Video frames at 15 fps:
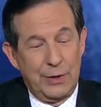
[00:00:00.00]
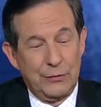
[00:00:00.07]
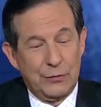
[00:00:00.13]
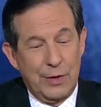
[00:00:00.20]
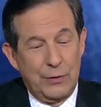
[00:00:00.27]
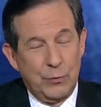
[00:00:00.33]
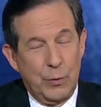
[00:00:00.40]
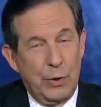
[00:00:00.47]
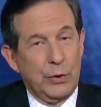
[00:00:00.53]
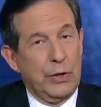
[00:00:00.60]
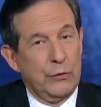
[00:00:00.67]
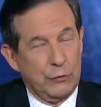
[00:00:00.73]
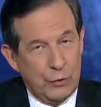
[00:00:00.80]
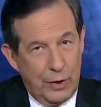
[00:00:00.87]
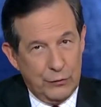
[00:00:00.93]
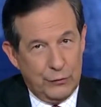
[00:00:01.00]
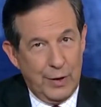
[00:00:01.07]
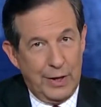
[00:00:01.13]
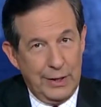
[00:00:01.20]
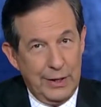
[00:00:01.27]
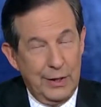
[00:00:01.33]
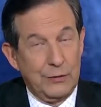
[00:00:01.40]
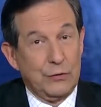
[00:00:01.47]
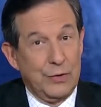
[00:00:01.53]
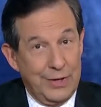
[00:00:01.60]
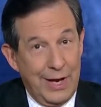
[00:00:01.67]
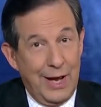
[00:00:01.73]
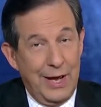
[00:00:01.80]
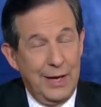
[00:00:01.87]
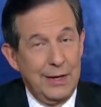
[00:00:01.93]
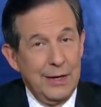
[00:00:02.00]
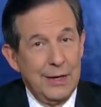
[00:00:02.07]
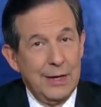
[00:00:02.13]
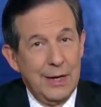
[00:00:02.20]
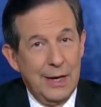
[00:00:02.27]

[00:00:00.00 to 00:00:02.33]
They said, we're going to start selling it today.